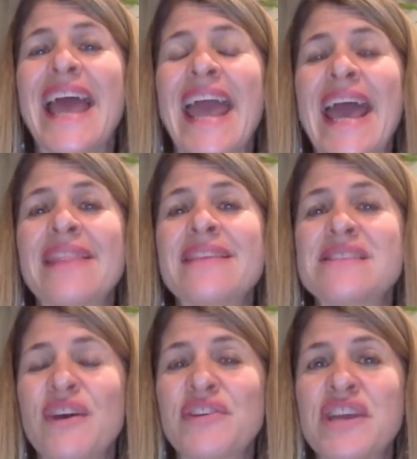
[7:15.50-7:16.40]
And
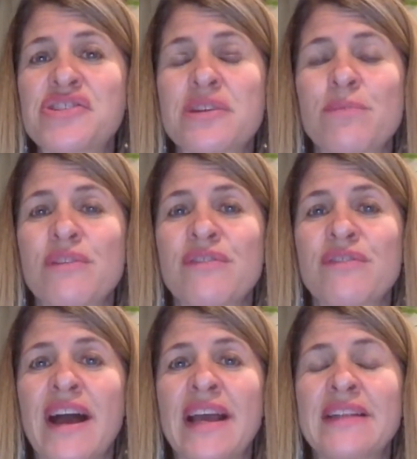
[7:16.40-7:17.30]
this foundation
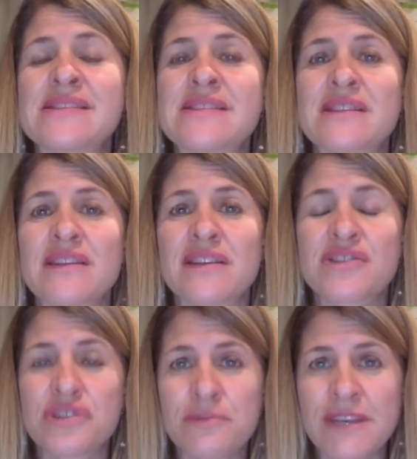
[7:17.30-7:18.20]
provides
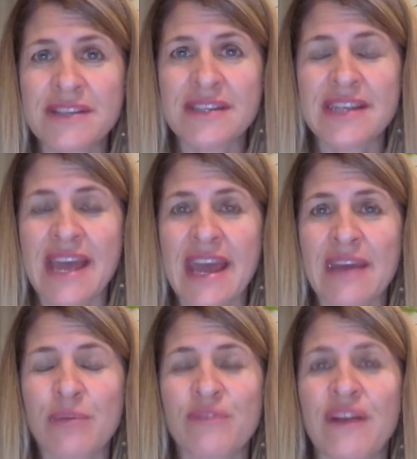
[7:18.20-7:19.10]
2 meals a day.
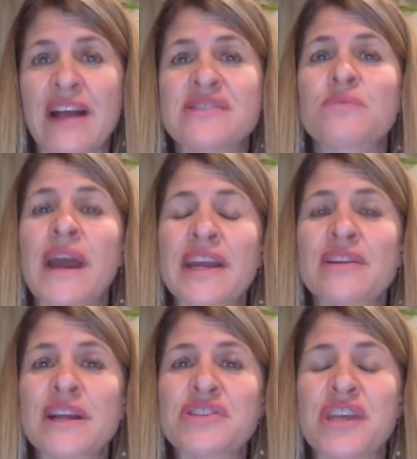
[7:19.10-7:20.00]
It provides a
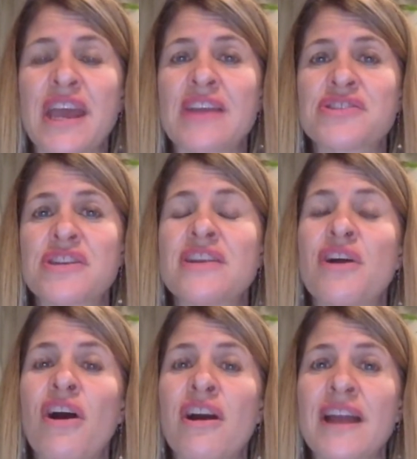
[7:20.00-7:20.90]
regular education and
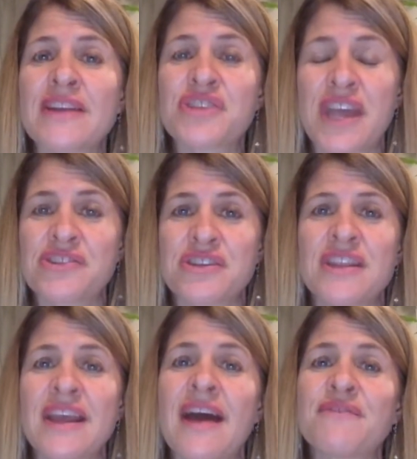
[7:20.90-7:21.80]
an art education
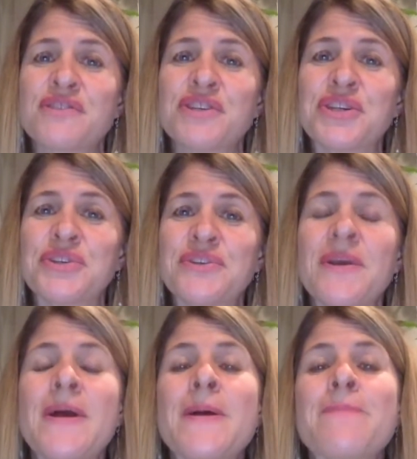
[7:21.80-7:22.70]
in the afternoon.
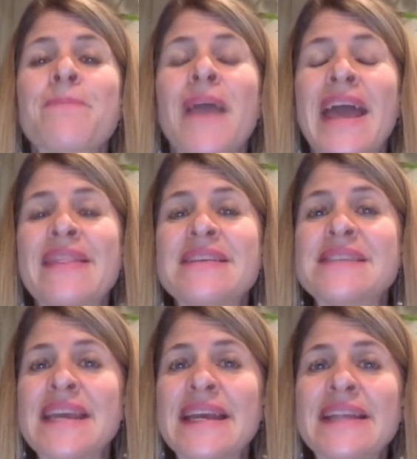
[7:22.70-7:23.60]
And these
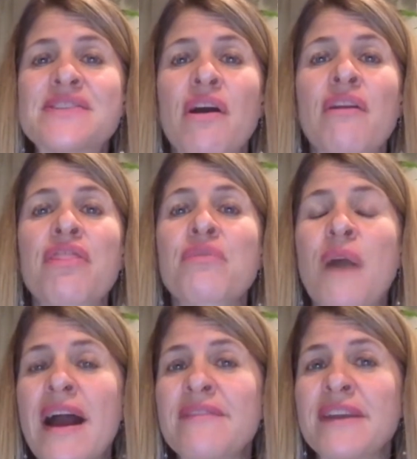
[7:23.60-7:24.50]
kids are
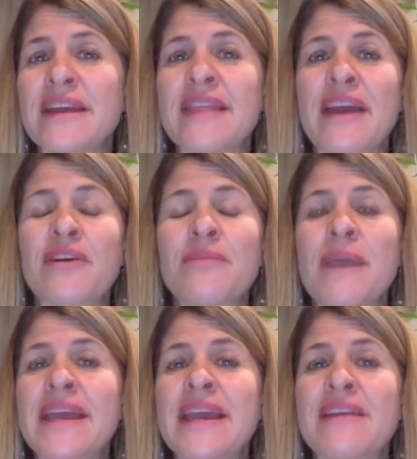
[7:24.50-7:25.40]
thriving. They are
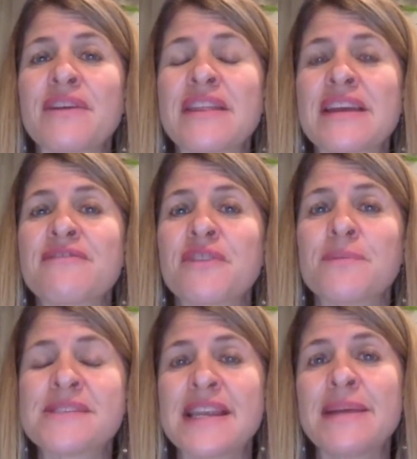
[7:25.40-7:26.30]
making everything from
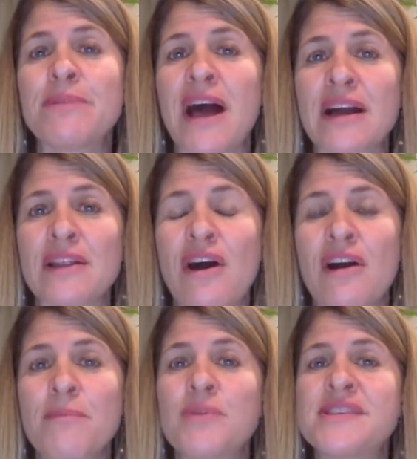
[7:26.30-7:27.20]
city block
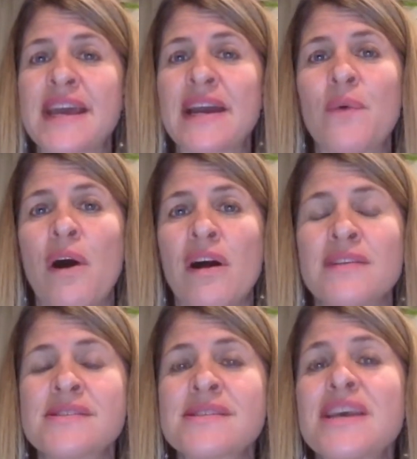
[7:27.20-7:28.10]
long mosaic
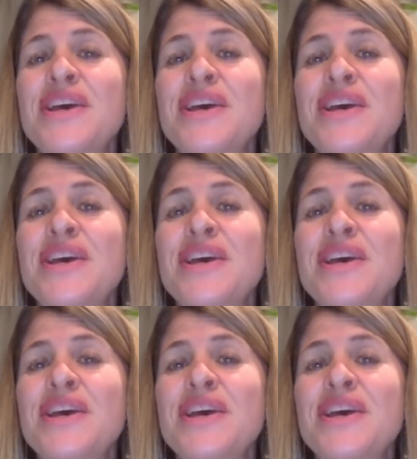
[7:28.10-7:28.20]
walls